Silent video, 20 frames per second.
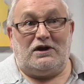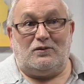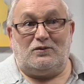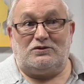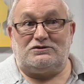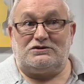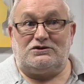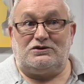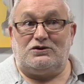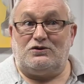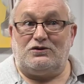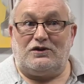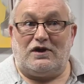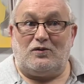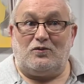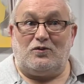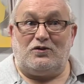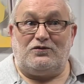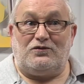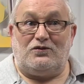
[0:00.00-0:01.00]
able to do
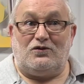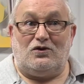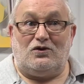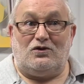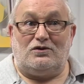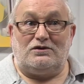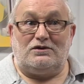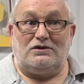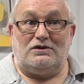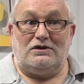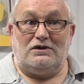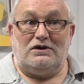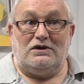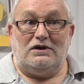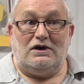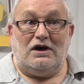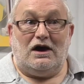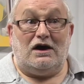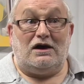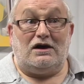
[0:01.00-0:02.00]
that before.
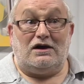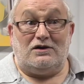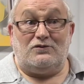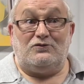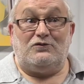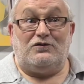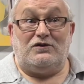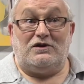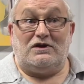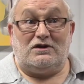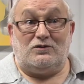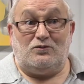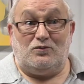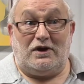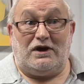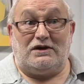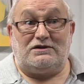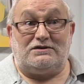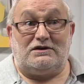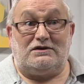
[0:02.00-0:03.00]
I am feeling
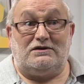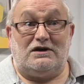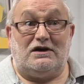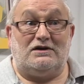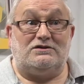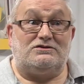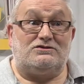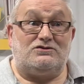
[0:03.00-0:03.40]
better and